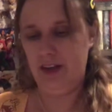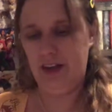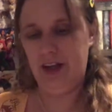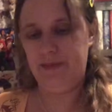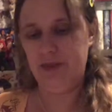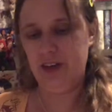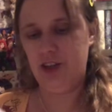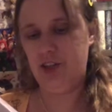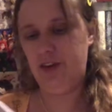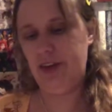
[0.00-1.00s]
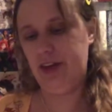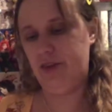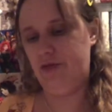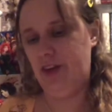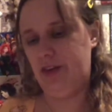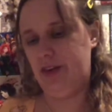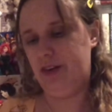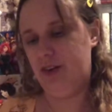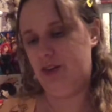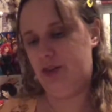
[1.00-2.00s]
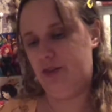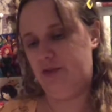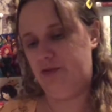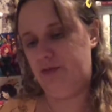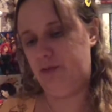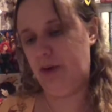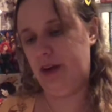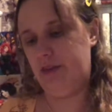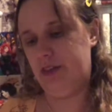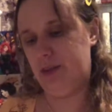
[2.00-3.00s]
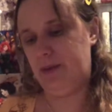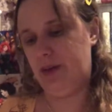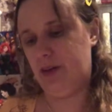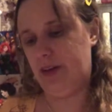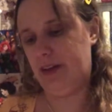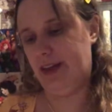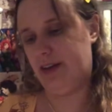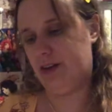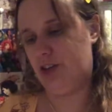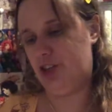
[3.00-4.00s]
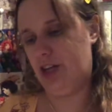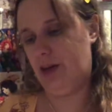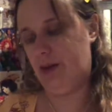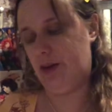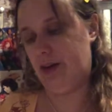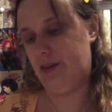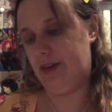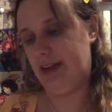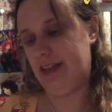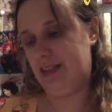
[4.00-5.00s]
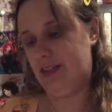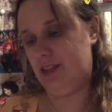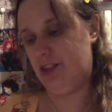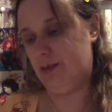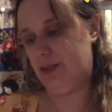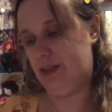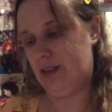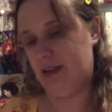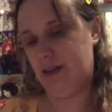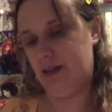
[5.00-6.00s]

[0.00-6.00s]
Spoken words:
Yep, she felt like a villain, the threat of his purity, like her shell of an essence she was stuck...